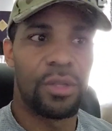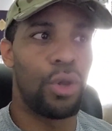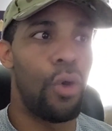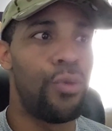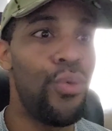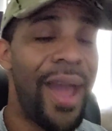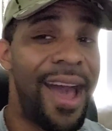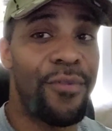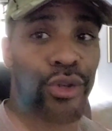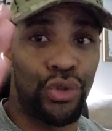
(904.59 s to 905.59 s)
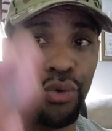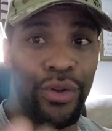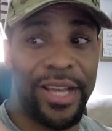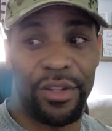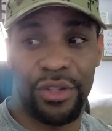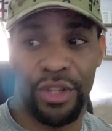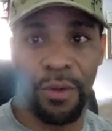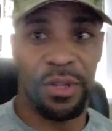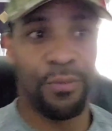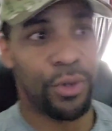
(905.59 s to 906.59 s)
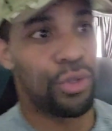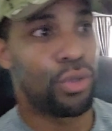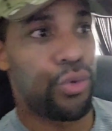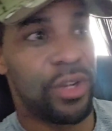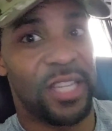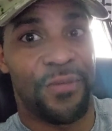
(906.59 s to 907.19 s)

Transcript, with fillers: So if you have a tuner that's conservative versus a tuner